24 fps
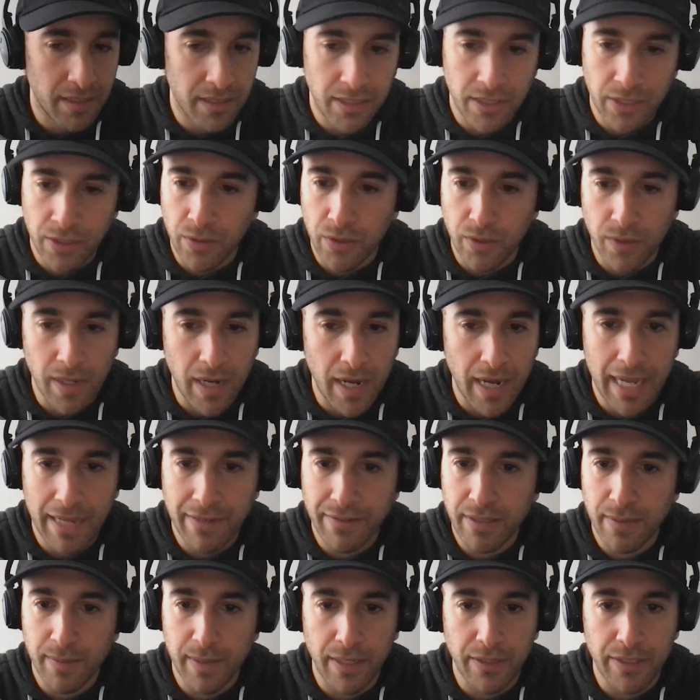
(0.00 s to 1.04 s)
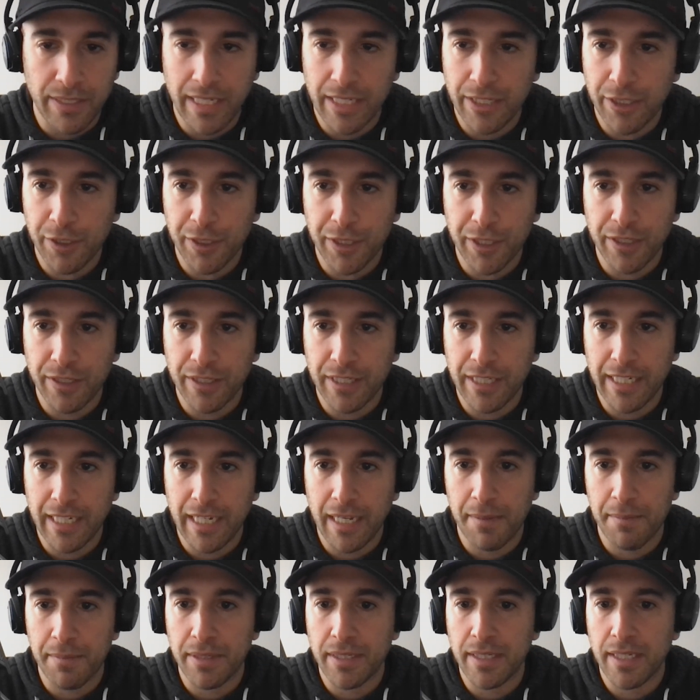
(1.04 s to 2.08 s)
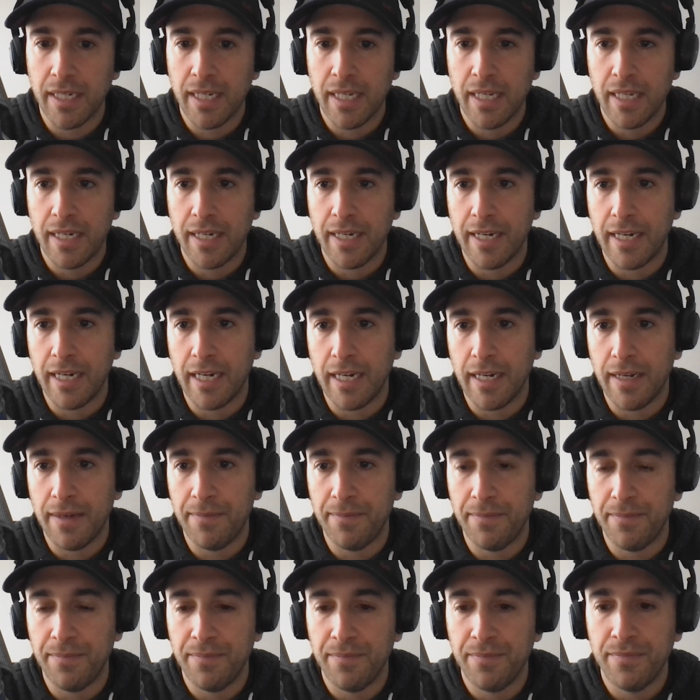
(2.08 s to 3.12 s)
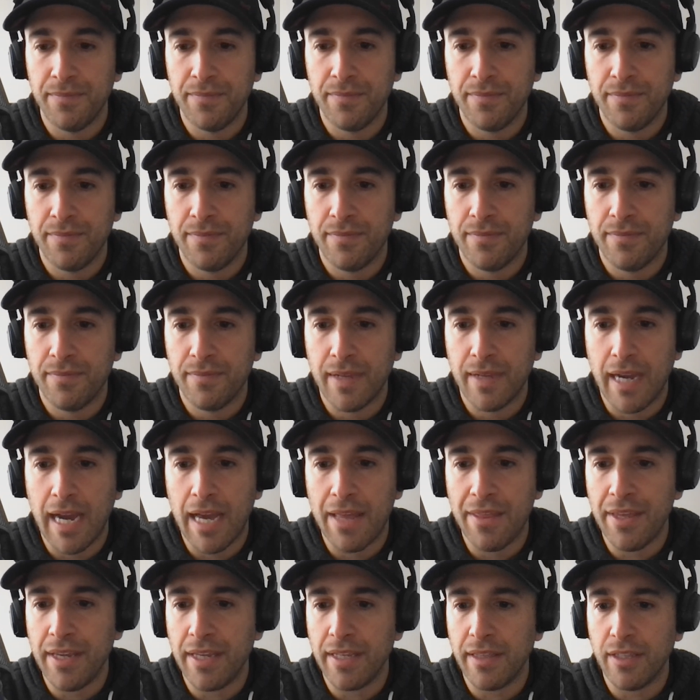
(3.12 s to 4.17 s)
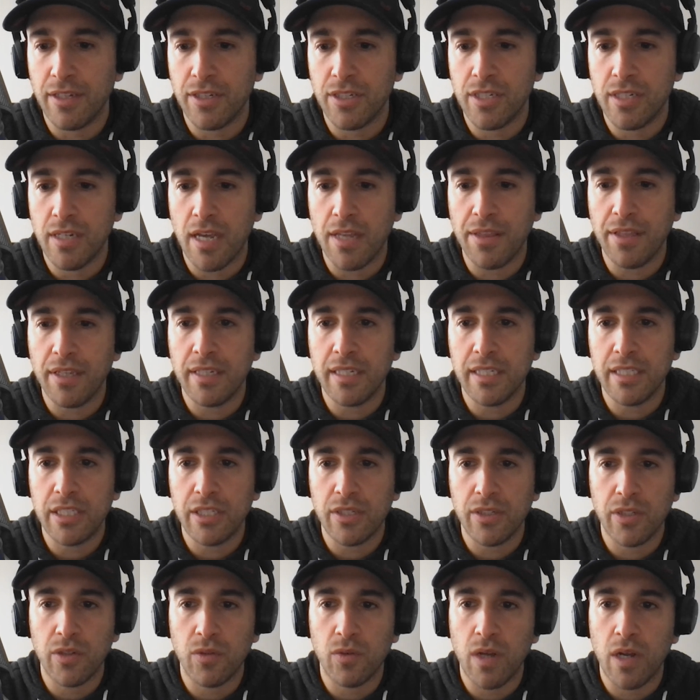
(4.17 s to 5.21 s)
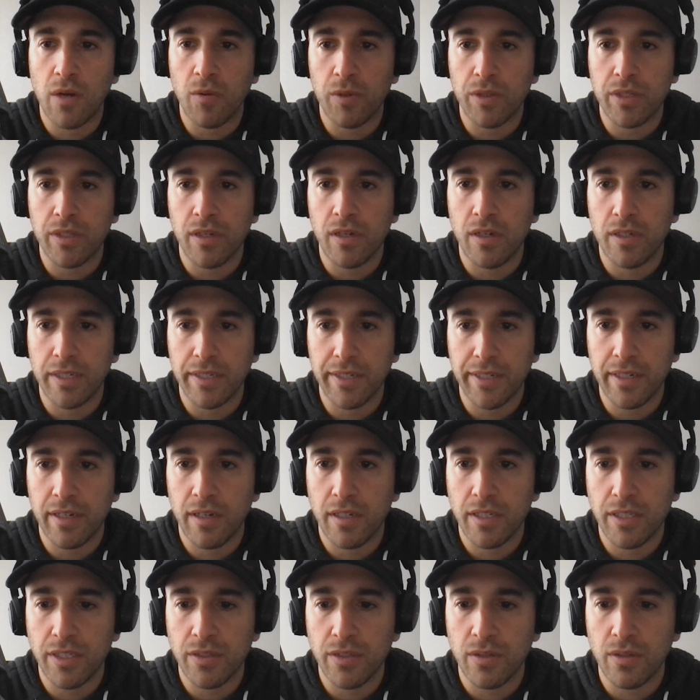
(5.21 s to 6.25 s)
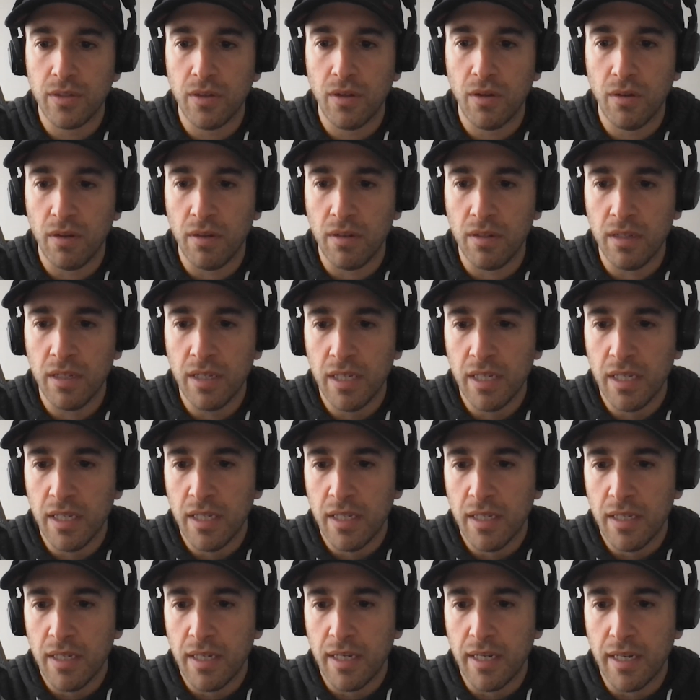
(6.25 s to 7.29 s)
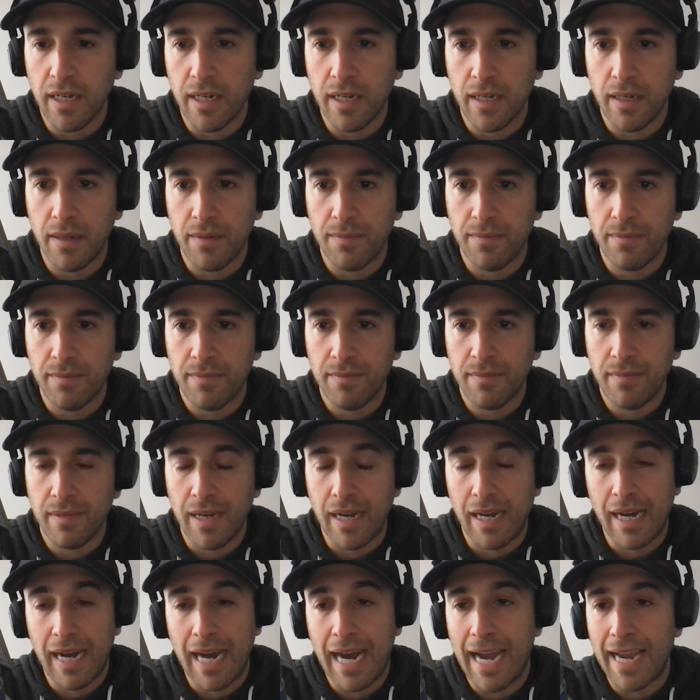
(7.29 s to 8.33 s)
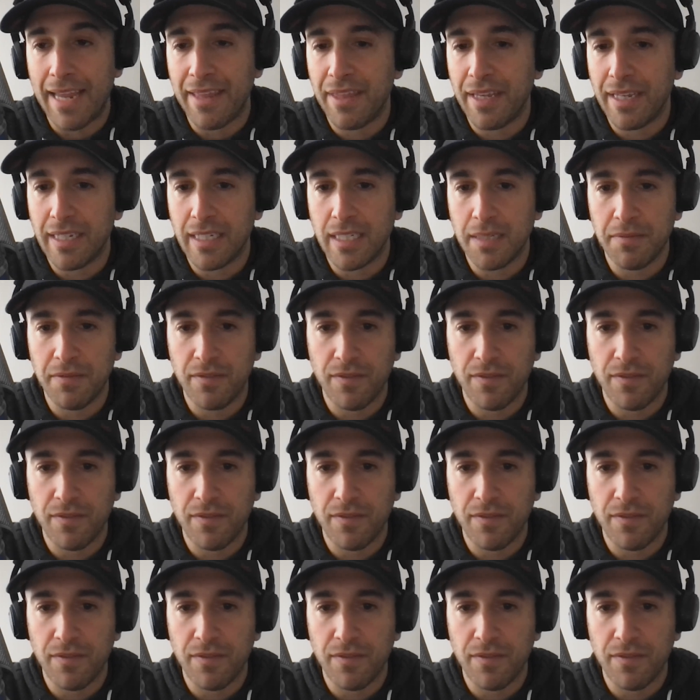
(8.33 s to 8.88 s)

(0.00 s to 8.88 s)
you do not have someone else answering your DMs. I think there's nothing necessarily wrong with calling it a consult call. I think it